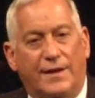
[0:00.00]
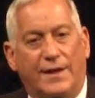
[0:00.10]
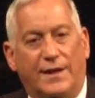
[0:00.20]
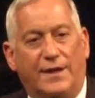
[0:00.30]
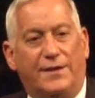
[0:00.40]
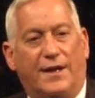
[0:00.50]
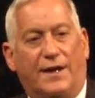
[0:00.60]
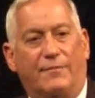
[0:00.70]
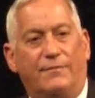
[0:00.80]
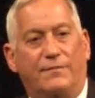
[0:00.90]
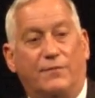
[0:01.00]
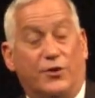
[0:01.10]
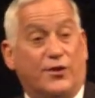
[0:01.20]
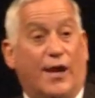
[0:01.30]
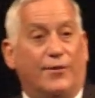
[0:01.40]
He had,
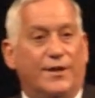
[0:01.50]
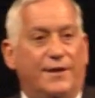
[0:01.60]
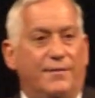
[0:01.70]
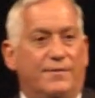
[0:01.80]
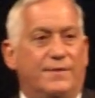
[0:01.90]
was lonely.